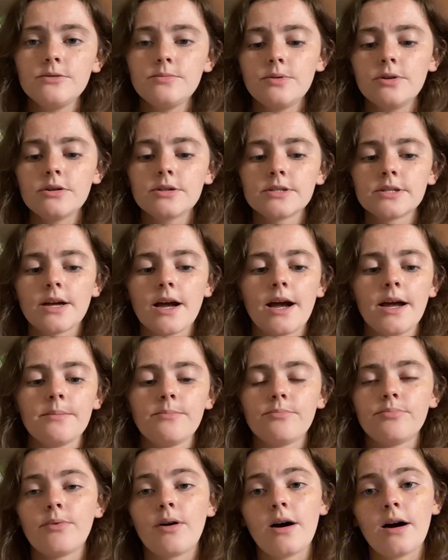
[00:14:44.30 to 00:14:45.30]
books I
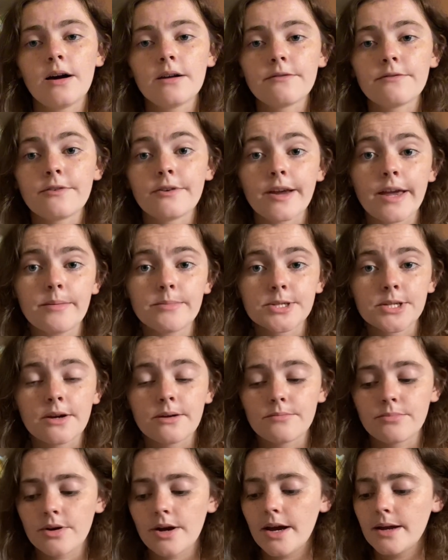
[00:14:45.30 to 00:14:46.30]
bought for Amazon
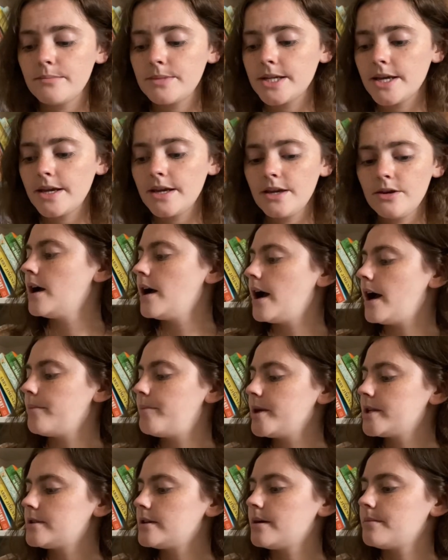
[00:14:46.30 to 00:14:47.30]
Prime Day. I
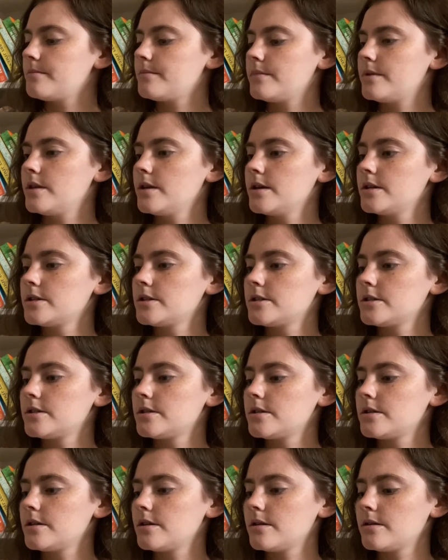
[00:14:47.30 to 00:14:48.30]
picked up
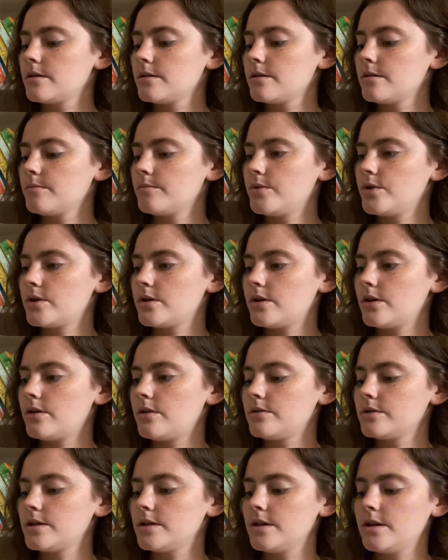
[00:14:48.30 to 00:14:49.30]
this book
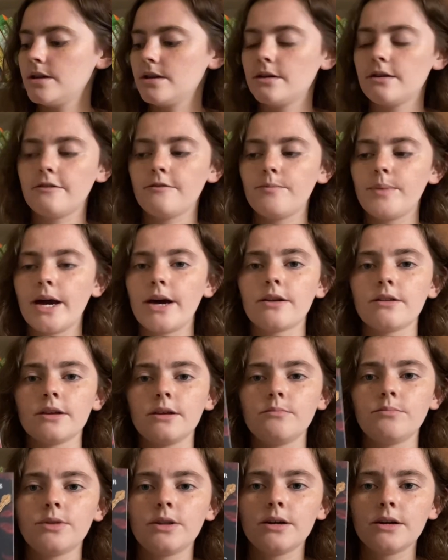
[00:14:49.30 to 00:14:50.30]
called King of Battle and
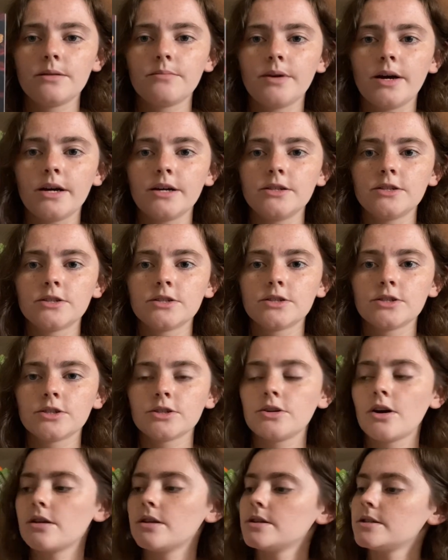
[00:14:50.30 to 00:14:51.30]
Blood by
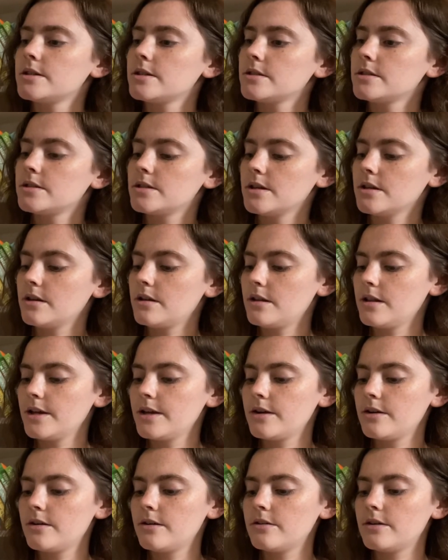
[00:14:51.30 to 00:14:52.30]
Scarlett
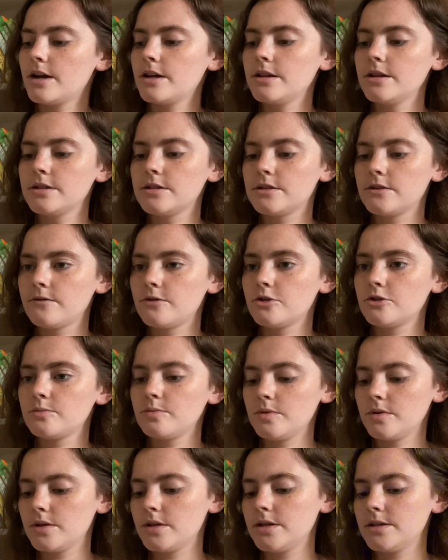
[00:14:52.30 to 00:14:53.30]
Sinclair. I think it's the first
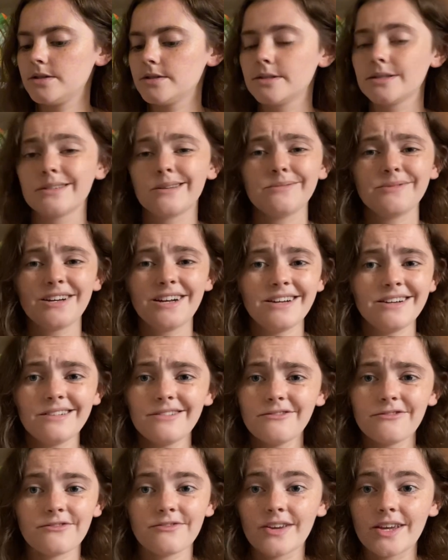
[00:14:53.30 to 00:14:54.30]
book in some kind of
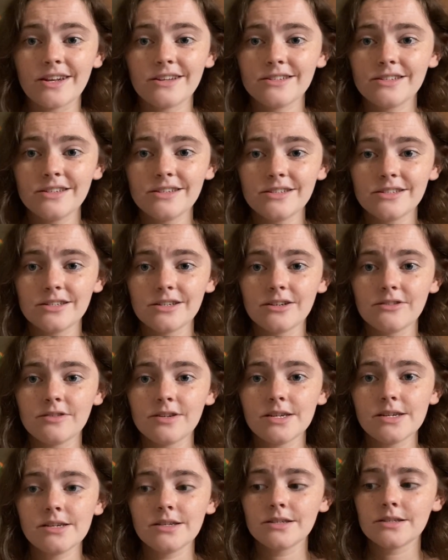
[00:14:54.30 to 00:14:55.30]
fantasy
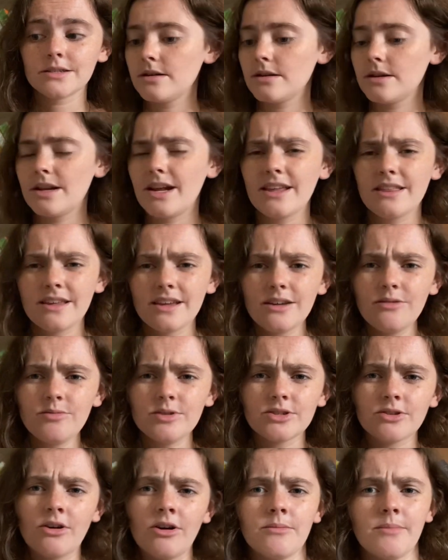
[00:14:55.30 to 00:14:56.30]
series, and I think it
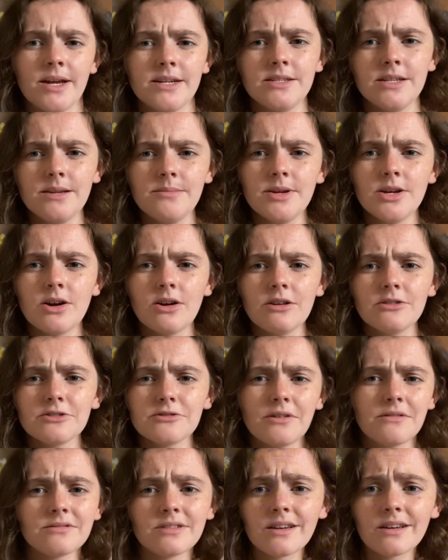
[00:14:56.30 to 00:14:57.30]
was on my TBR, so
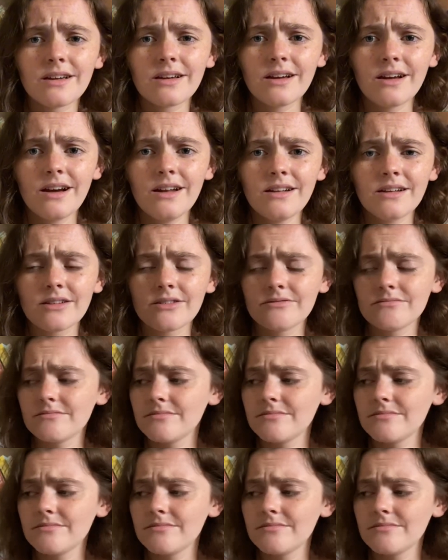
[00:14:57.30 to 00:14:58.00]
I was like, I don't know,